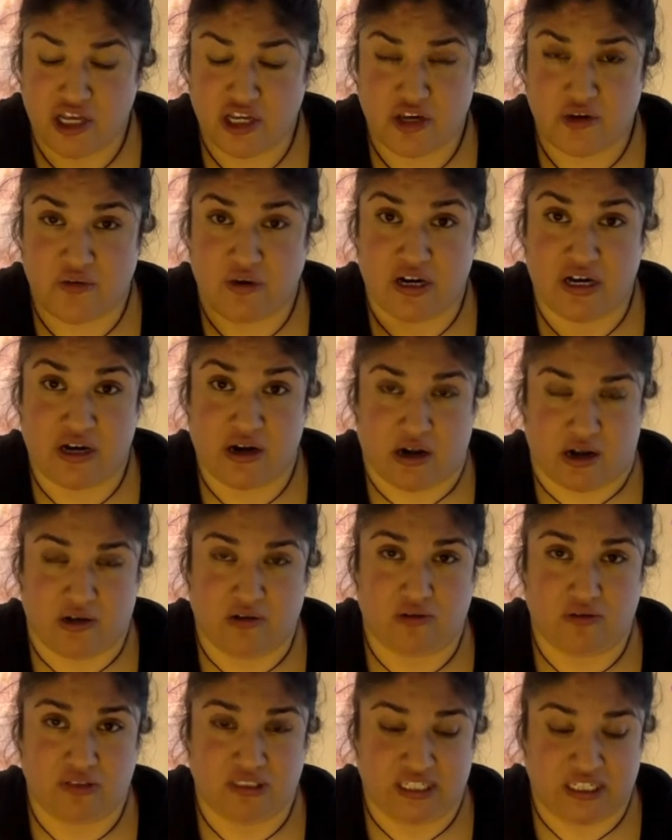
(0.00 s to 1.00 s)
You are not
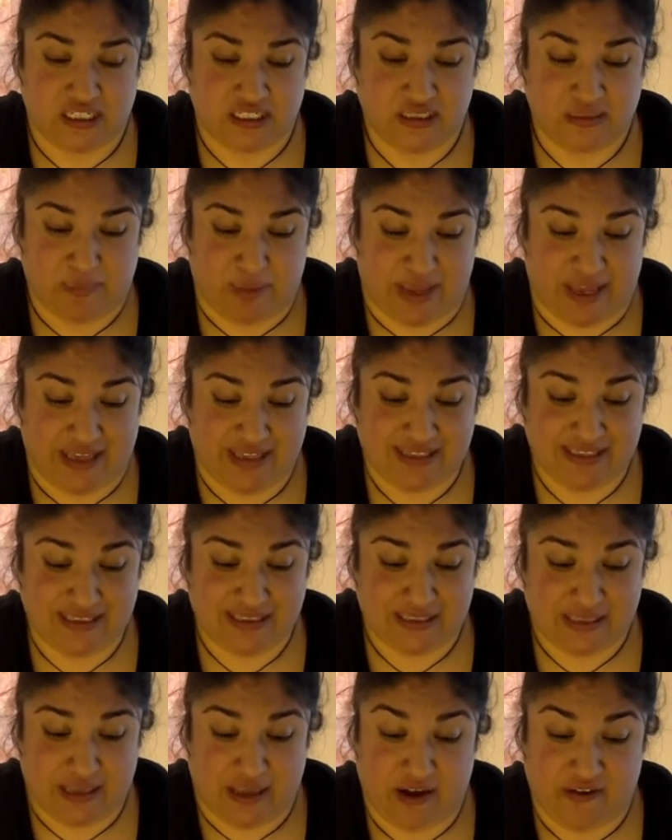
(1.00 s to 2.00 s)
holding space